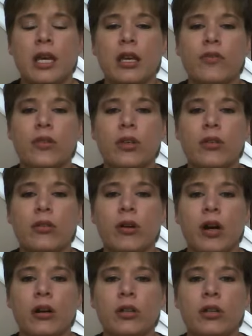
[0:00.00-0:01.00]
If you
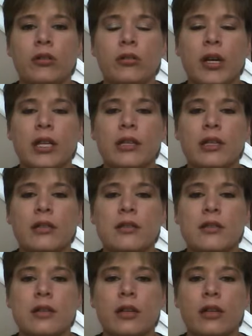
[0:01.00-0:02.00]
are new at
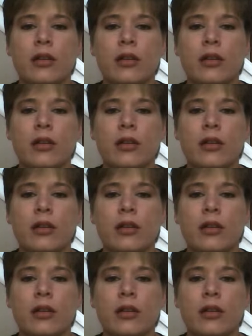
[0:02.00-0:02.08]
this,